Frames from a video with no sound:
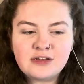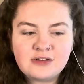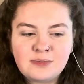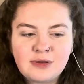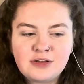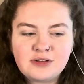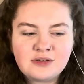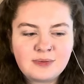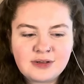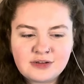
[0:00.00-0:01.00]
Don't spoil! Don't
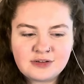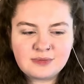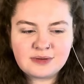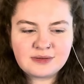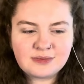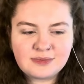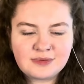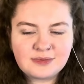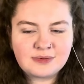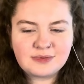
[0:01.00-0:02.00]
spoil! Don't
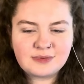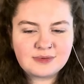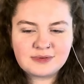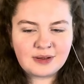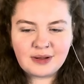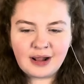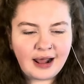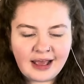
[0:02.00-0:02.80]
spoil!